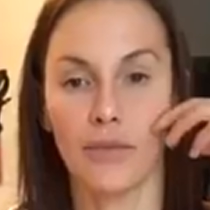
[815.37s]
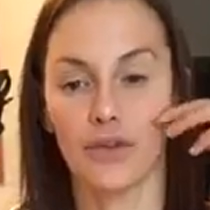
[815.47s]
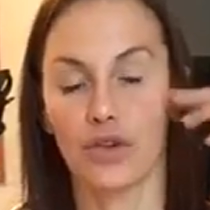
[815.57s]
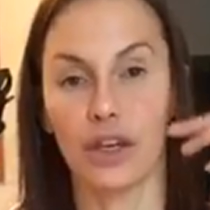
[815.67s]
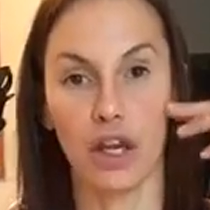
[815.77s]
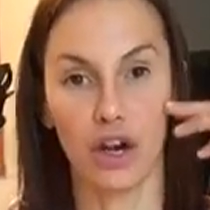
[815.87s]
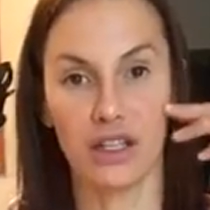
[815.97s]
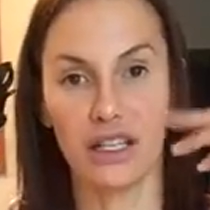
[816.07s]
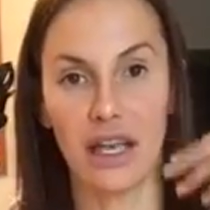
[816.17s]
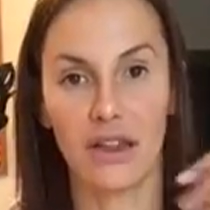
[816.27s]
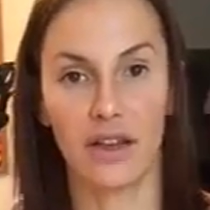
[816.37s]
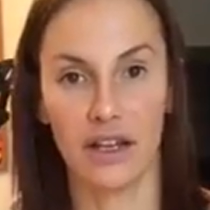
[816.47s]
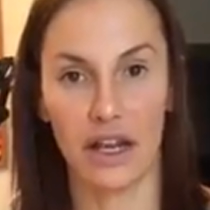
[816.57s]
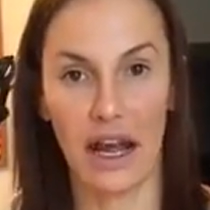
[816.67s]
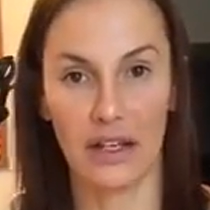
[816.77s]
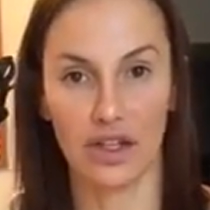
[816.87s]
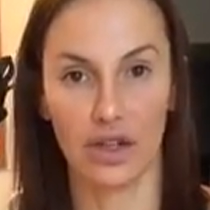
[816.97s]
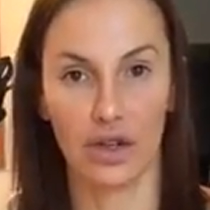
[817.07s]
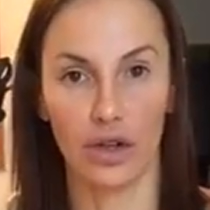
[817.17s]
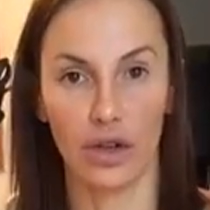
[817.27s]
Greek yogurt together and you add
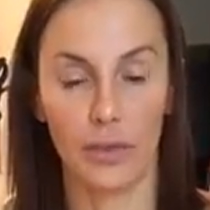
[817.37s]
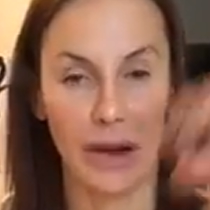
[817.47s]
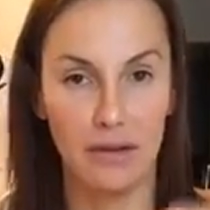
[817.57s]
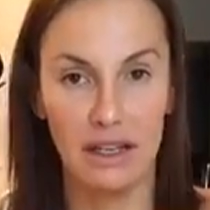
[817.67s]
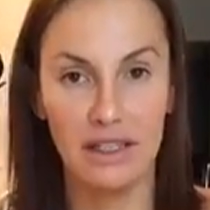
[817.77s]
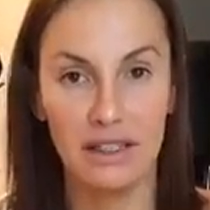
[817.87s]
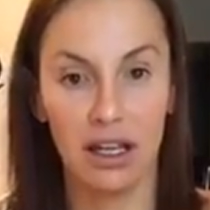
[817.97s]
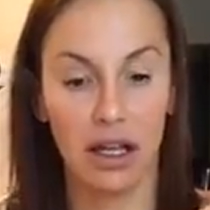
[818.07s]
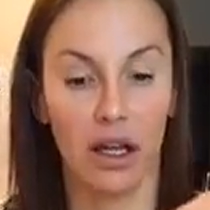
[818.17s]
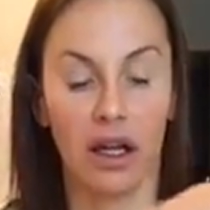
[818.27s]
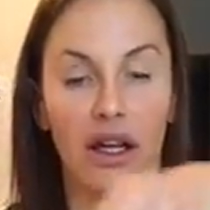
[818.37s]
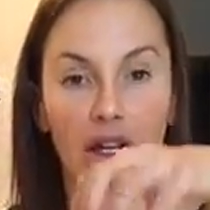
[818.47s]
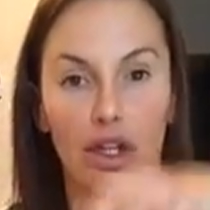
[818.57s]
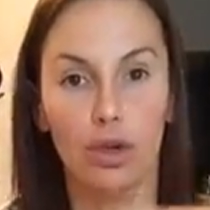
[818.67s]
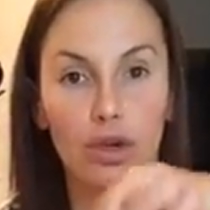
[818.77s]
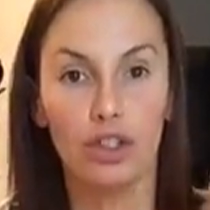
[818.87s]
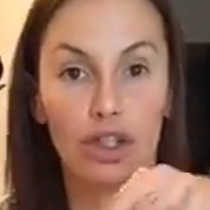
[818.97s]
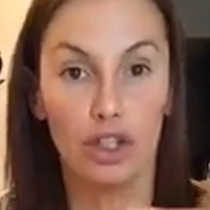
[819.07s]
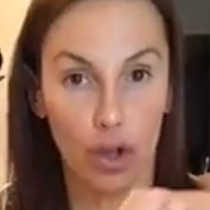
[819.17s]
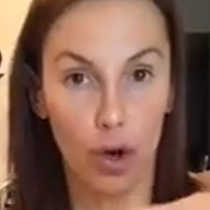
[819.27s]
your berries, use the
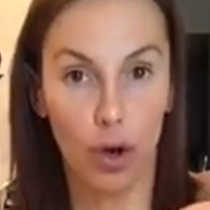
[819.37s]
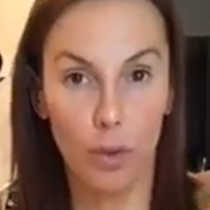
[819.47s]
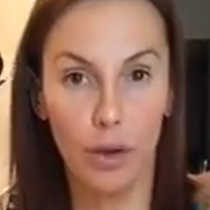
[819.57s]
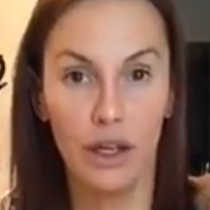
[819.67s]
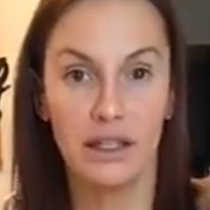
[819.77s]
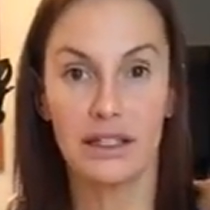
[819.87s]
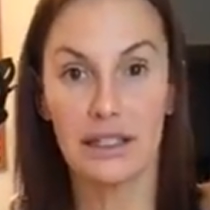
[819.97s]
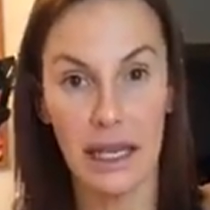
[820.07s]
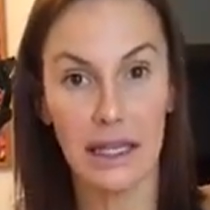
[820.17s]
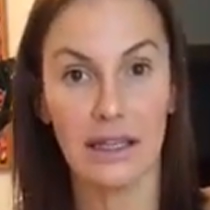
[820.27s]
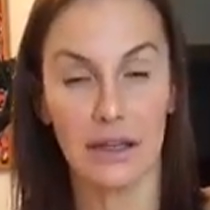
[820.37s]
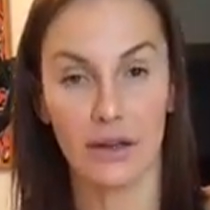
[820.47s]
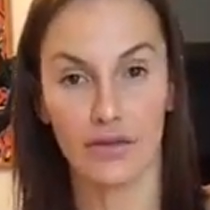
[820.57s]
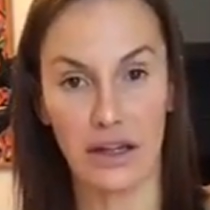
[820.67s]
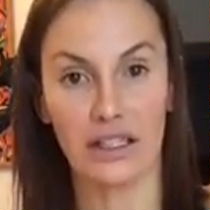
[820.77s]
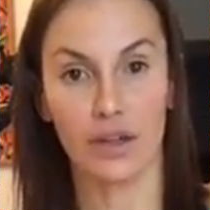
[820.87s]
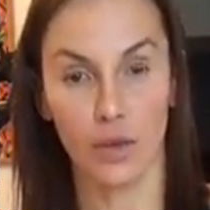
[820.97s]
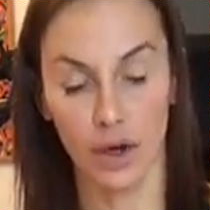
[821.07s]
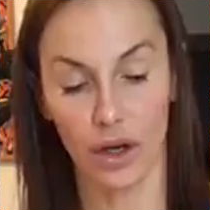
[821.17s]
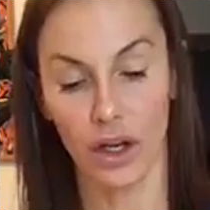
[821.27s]
tub to take the rest to
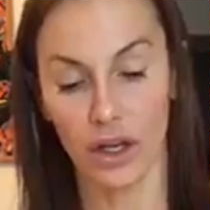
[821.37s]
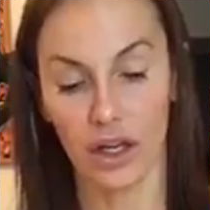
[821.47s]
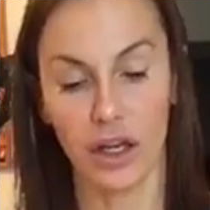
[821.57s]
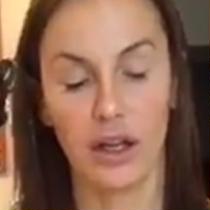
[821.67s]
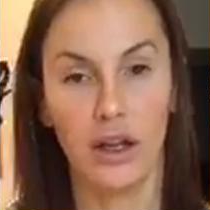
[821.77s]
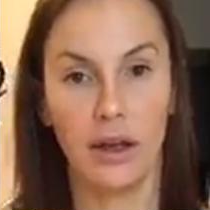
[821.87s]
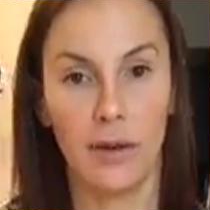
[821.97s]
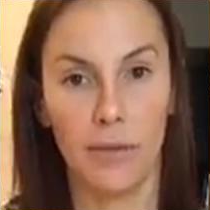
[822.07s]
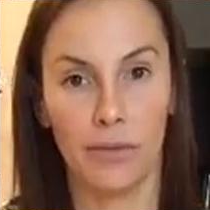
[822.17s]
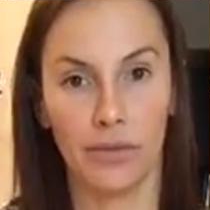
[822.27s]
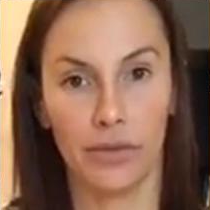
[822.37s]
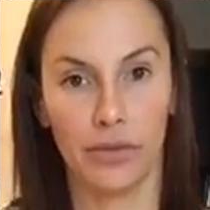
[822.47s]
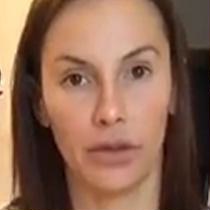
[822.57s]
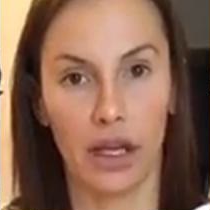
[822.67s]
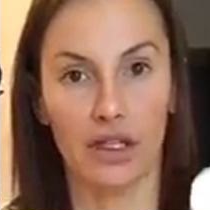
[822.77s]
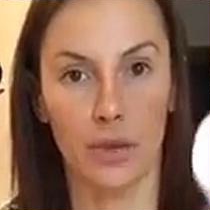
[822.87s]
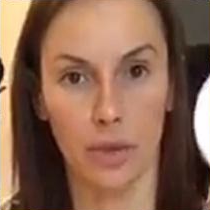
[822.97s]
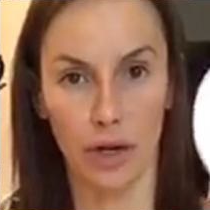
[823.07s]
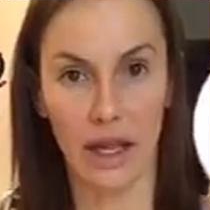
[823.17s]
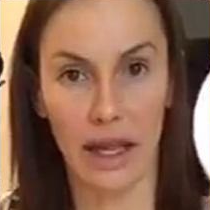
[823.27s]
work, to
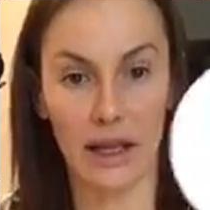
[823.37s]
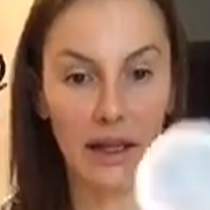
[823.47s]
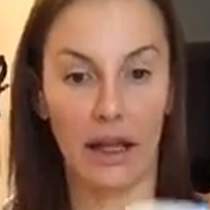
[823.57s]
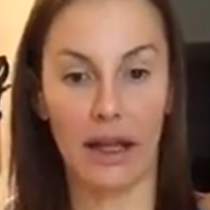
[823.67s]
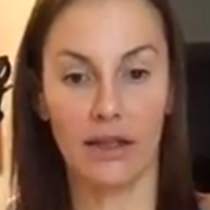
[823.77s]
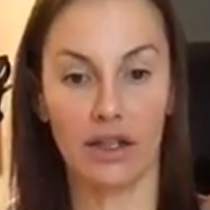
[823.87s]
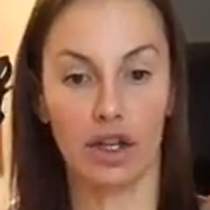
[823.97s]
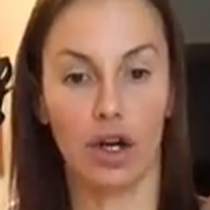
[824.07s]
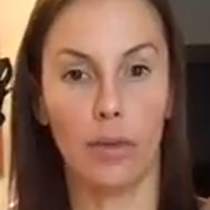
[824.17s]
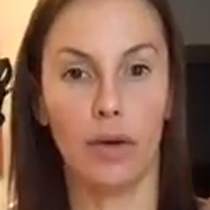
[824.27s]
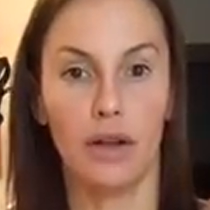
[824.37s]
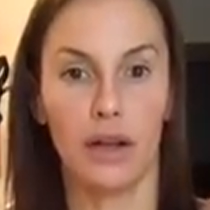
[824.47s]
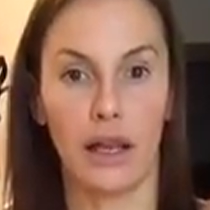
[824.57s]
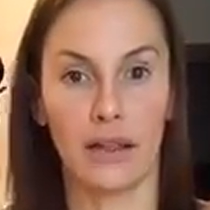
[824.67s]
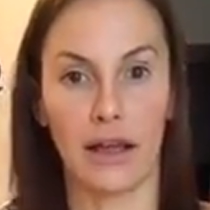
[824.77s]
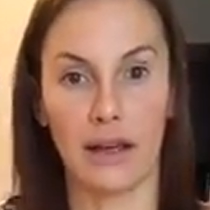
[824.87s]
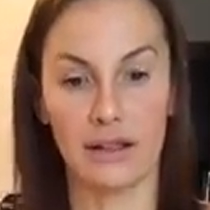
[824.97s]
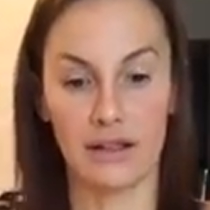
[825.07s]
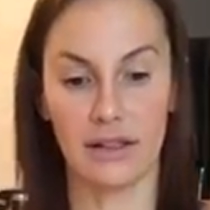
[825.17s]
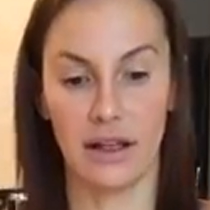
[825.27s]
put it in the tub like
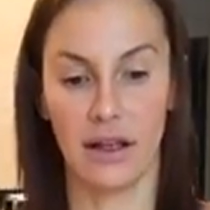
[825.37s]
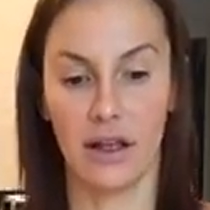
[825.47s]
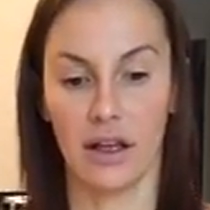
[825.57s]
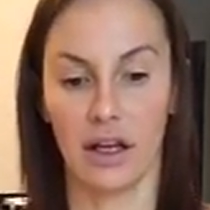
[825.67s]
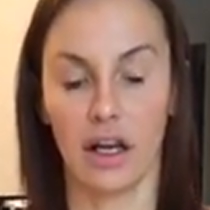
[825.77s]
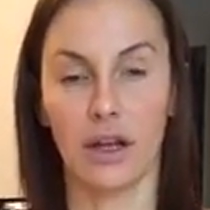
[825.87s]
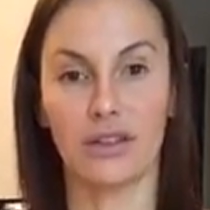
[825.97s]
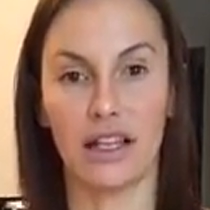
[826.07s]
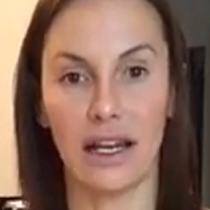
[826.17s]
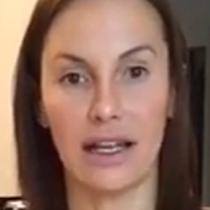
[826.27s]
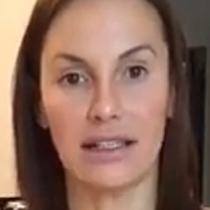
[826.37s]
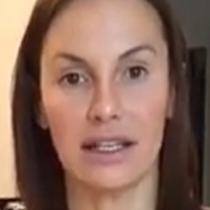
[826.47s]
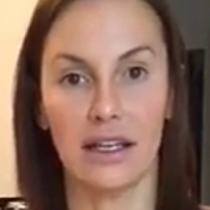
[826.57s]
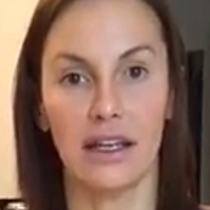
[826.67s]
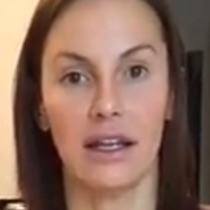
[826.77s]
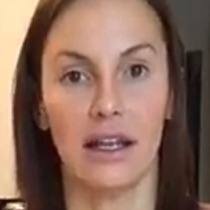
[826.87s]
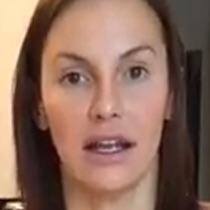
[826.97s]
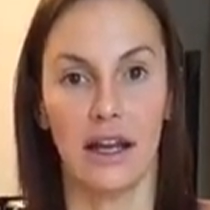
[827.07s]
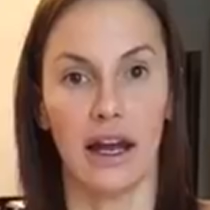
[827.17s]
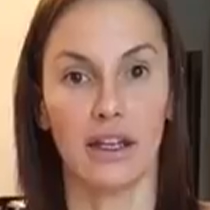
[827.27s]
this, close the lid,
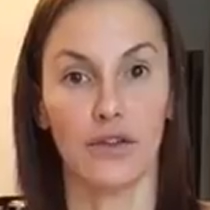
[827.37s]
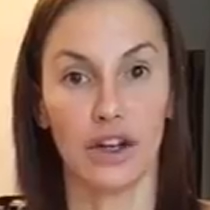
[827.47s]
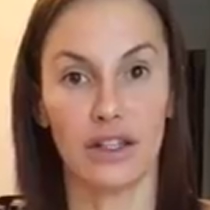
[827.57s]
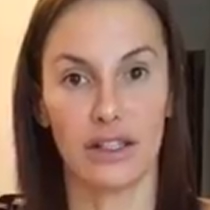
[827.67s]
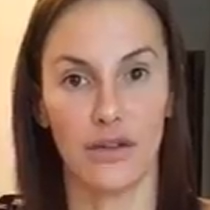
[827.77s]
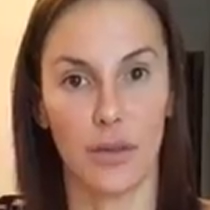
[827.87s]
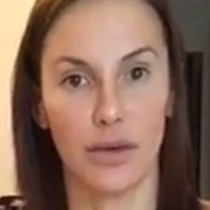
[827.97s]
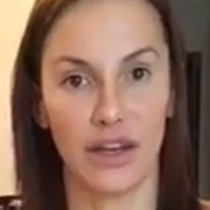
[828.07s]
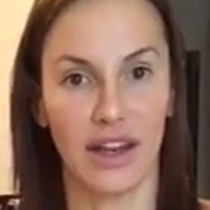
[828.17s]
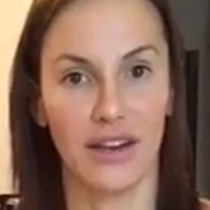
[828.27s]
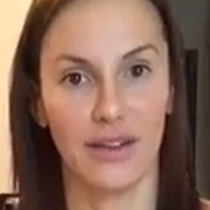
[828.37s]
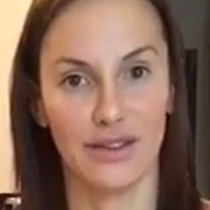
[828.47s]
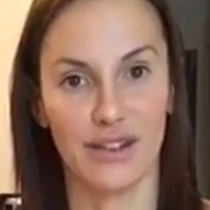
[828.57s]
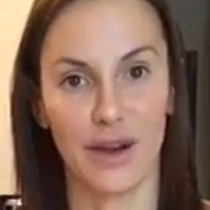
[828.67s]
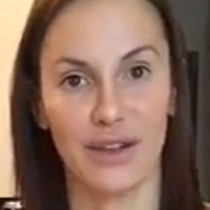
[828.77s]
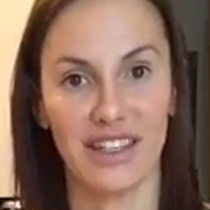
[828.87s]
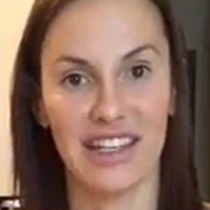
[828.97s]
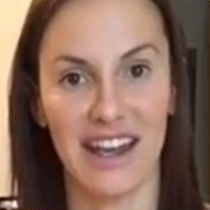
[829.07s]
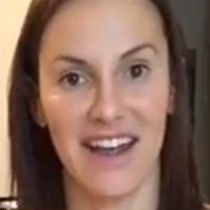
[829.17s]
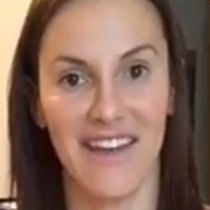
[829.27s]
and you've got yourself a pudding to go with your
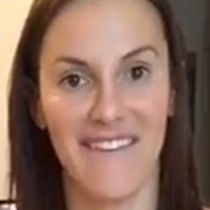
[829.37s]
dinner.